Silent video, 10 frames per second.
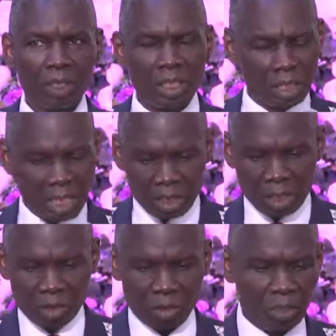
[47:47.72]
She said
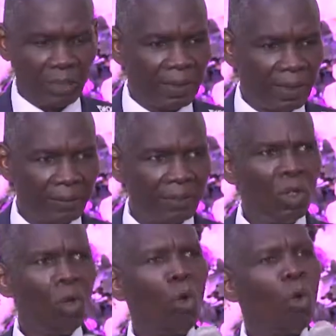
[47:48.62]
they should kneel down.
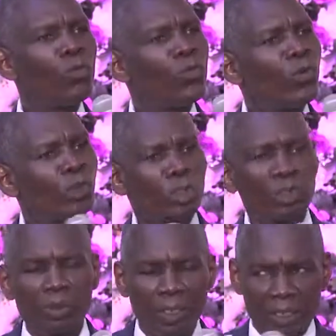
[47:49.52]

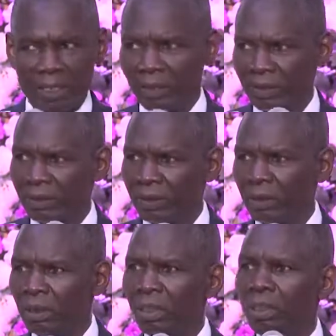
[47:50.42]
Unfortunately,
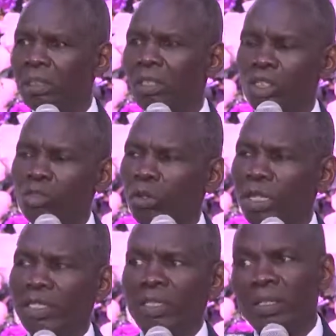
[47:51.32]
the two of
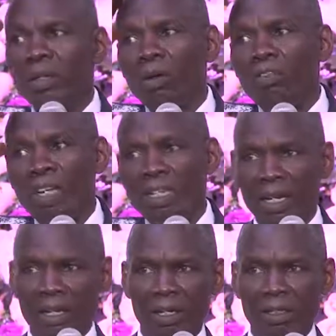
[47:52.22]
them didn't cover
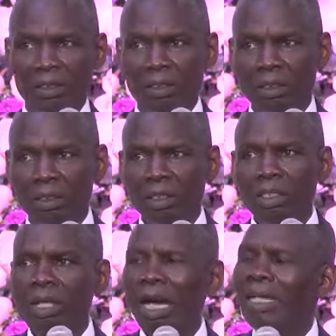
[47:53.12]
their head.
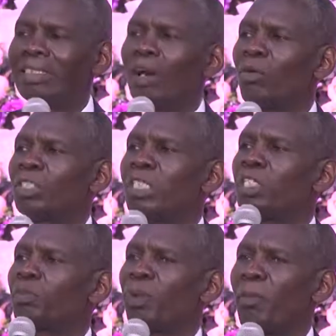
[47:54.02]
And there was
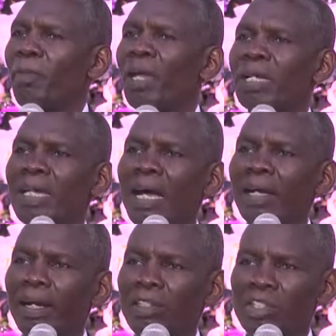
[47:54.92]
this prepared
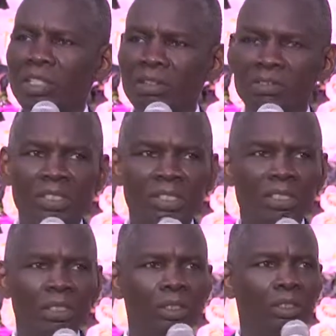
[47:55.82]
handkerchiefs.
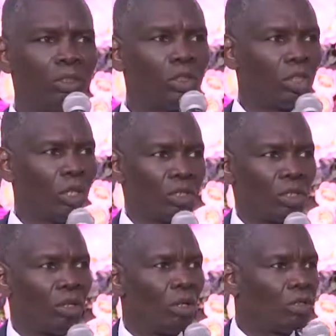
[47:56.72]
She
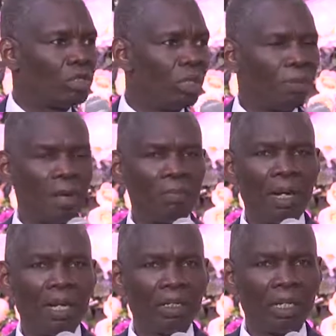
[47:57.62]
just unzipped her
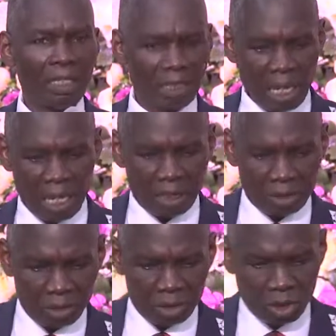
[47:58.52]
bag and said,
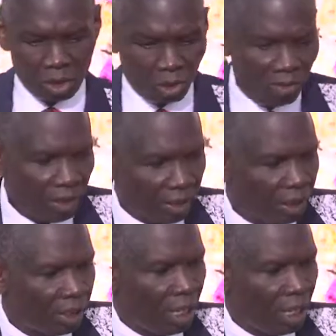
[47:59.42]
"You didn't cover your head."